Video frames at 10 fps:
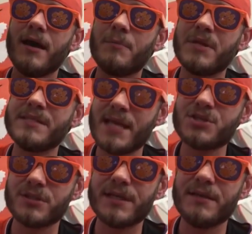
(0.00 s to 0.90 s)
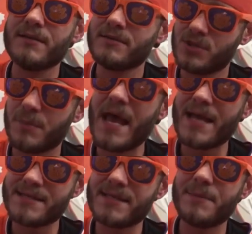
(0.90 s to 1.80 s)
potentially
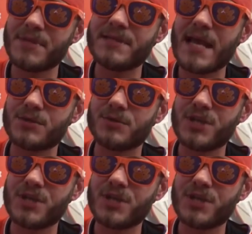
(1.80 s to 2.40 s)
surpass Saban's national